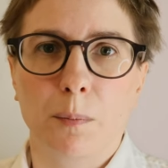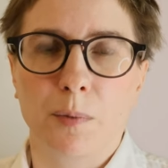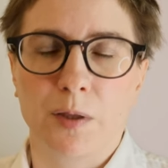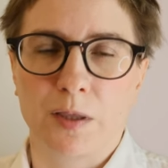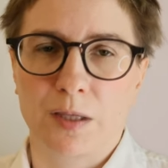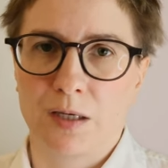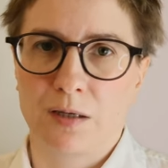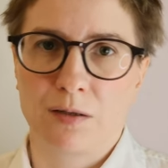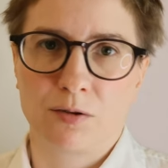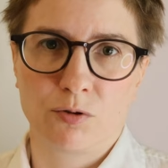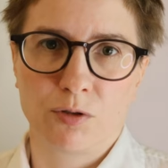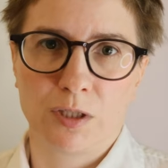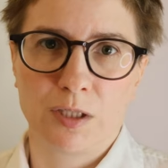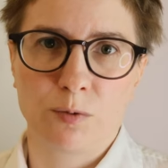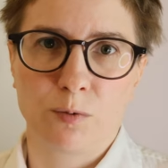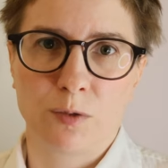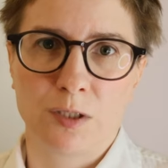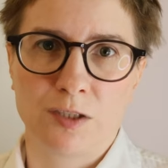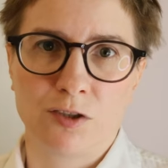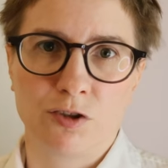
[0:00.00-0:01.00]
But they are
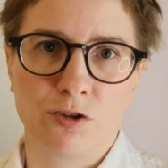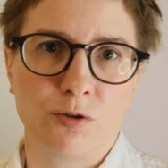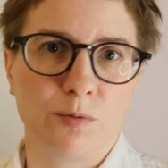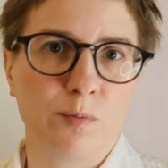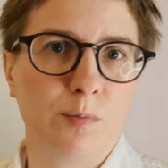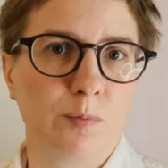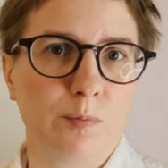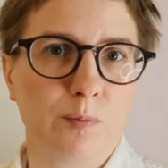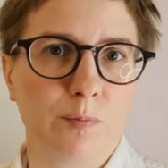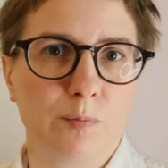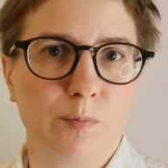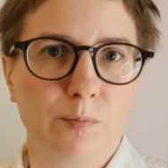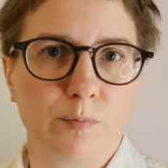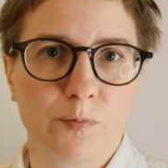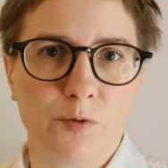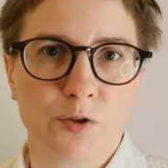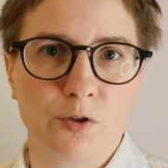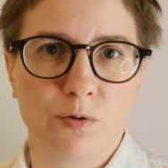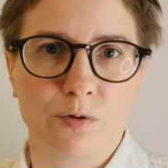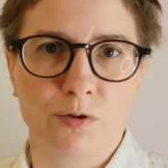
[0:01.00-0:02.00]
great ways
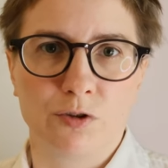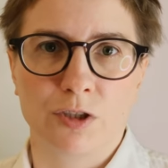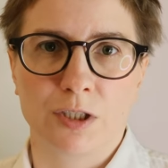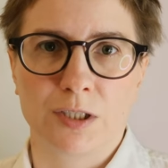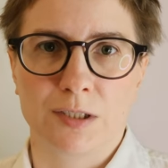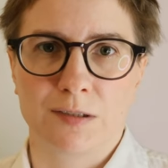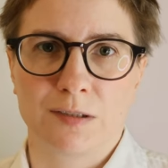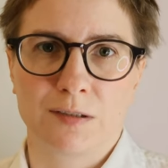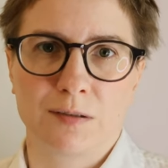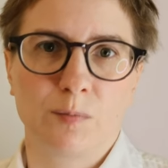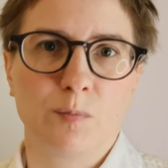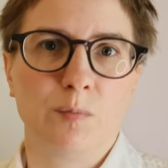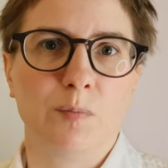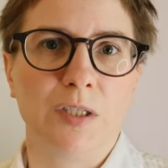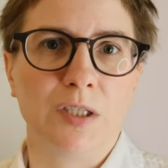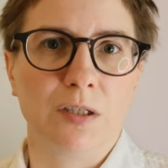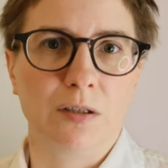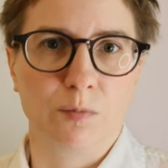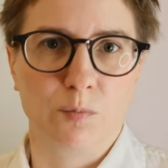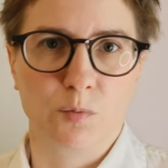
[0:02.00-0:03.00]
to just
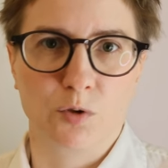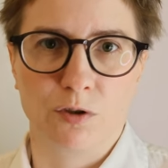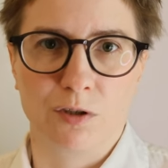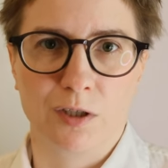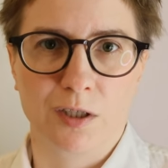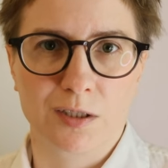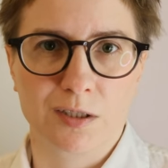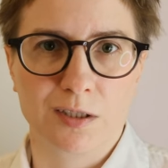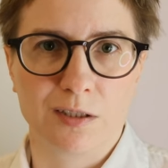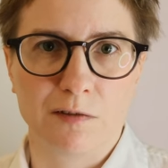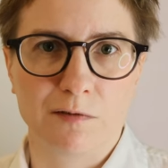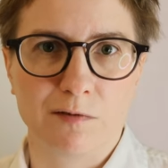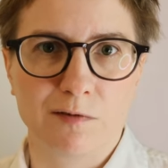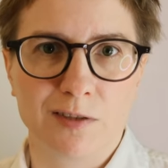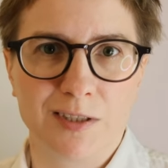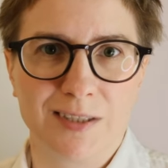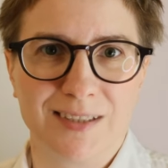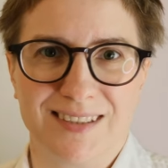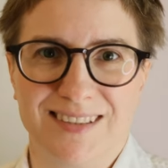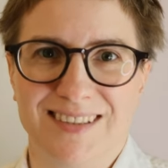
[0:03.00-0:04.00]
be unproductive.
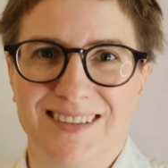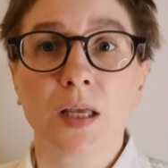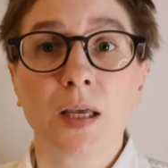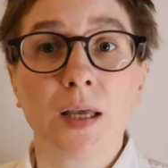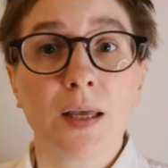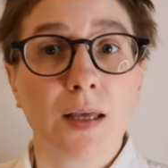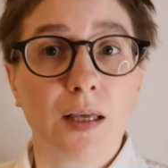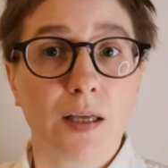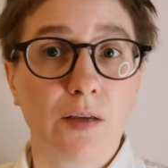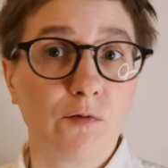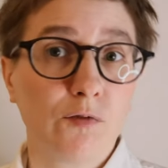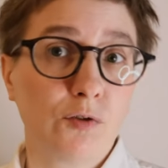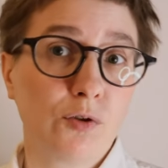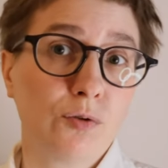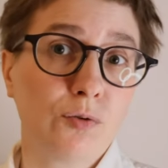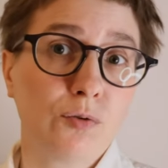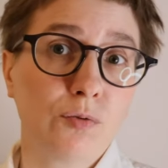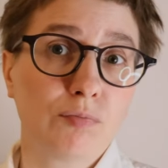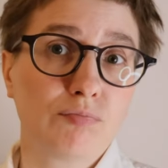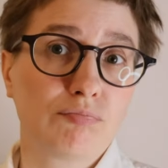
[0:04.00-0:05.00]
If
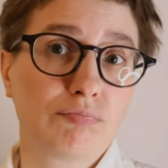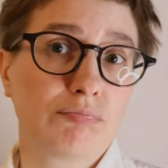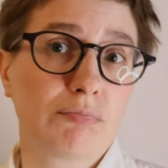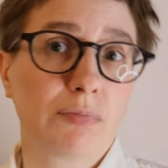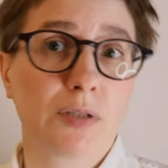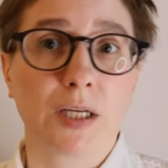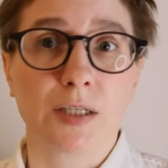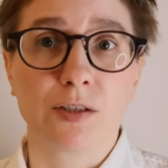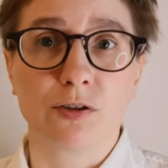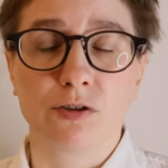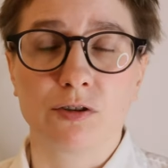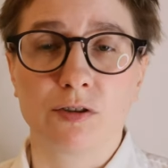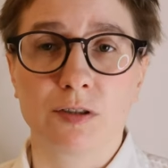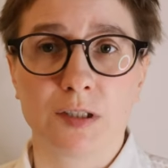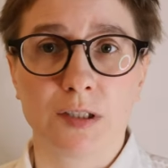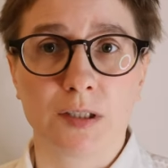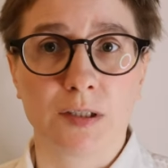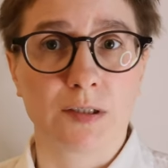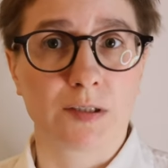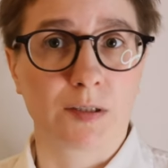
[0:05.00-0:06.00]
you like to
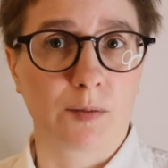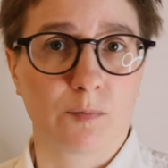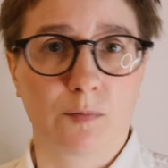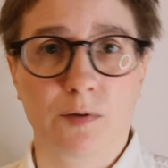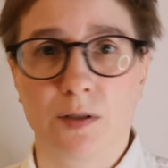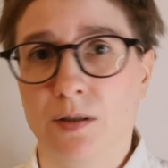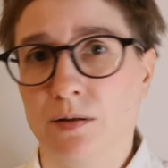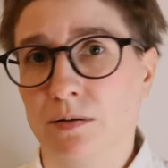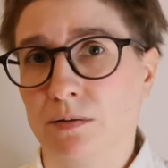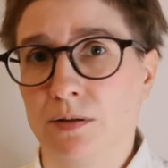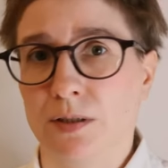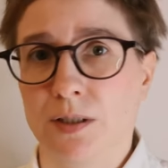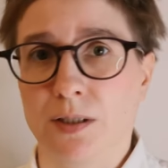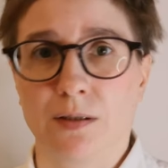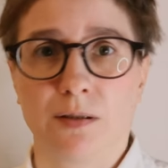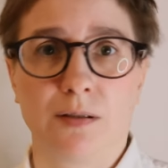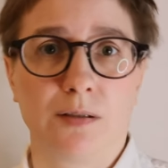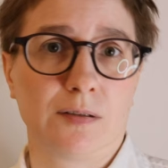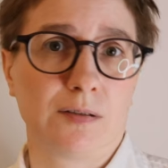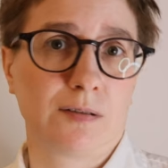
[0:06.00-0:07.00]
see something
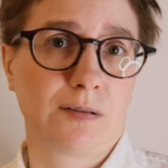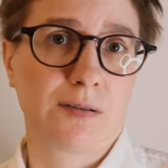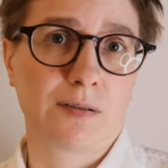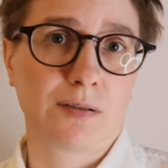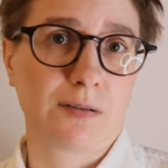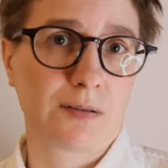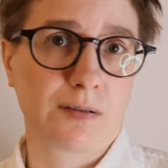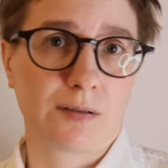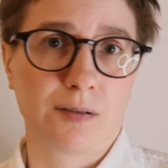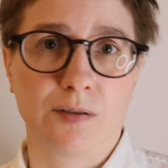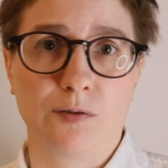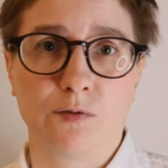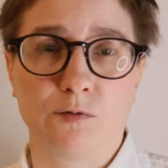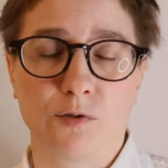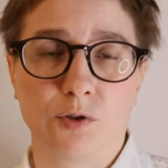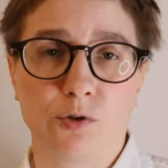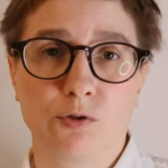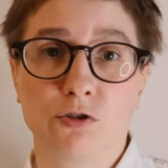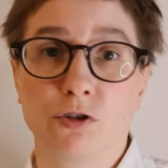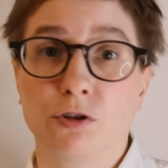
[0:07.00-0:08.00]
like this in the
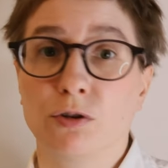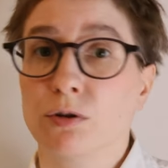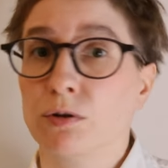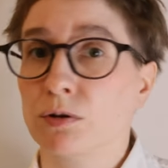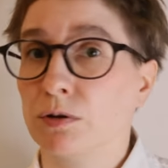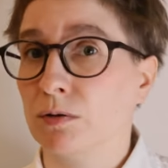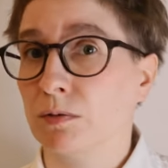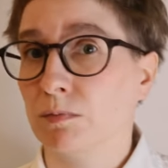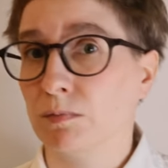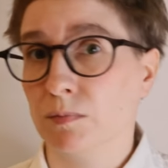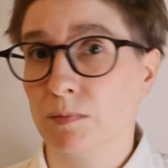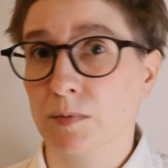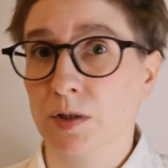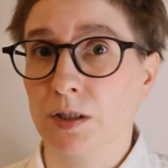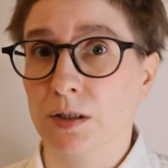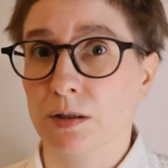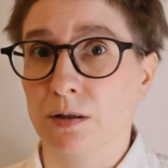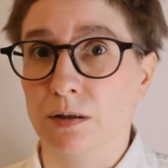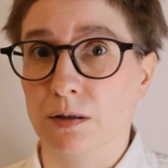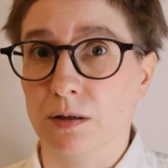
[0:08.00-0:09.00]
future,
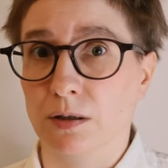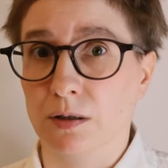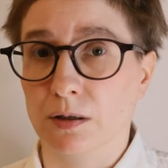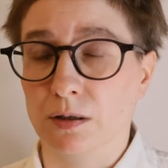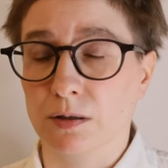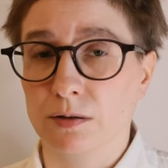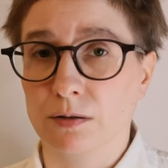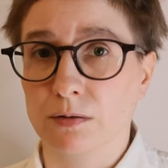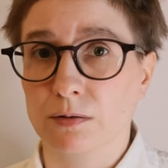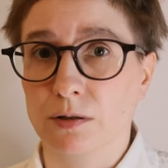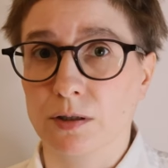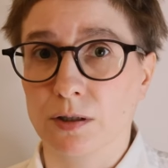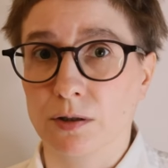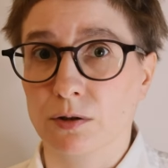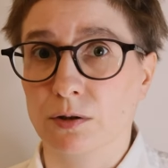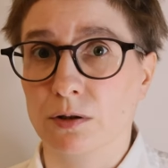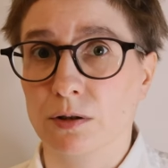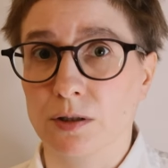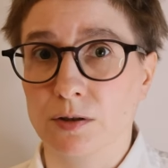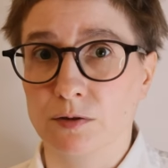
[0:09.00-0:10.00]
my
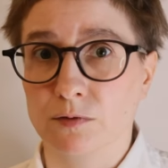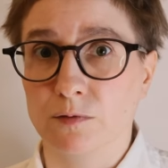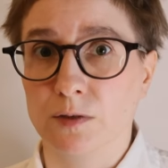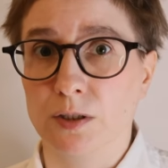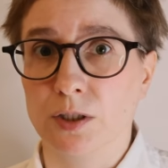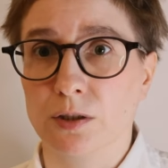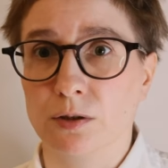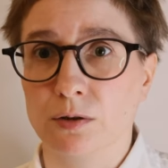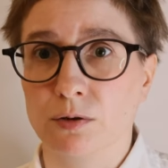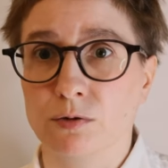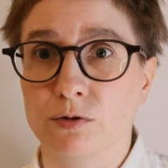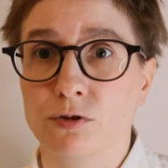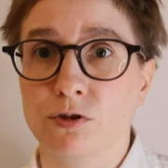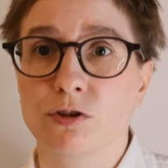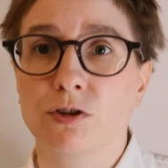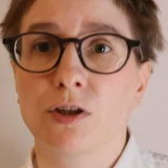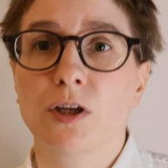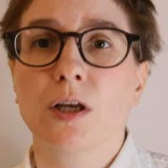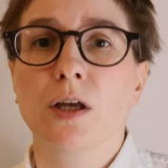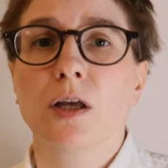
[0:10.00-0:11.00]
other art
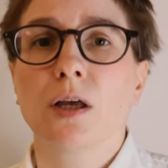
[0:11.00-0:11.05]
videos,